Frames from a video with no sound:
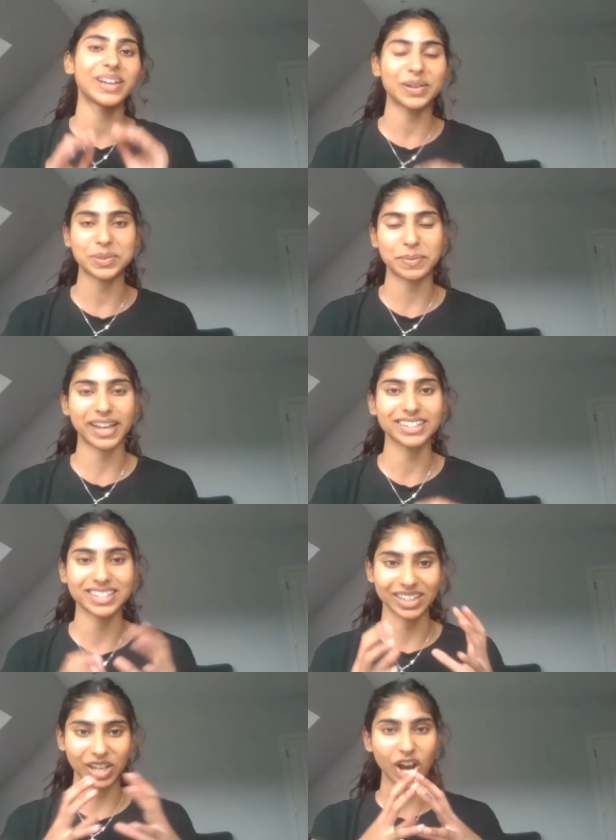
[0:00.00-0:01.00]
comes back
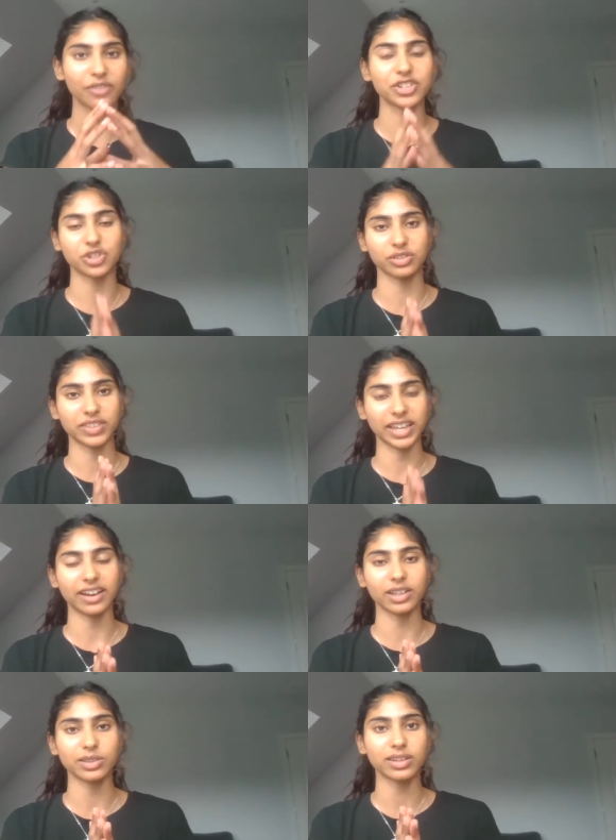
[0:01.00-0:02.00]
to the curvature of the
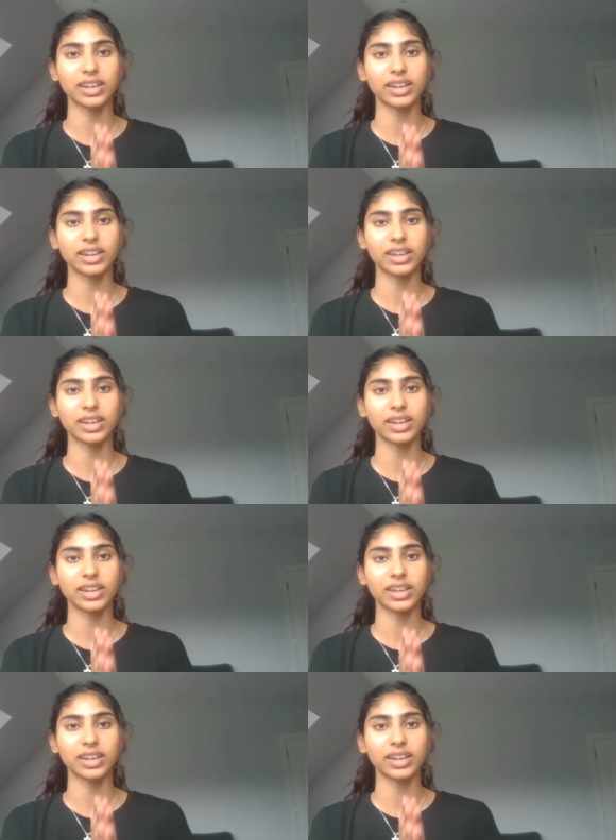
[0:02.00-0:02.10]
Earth.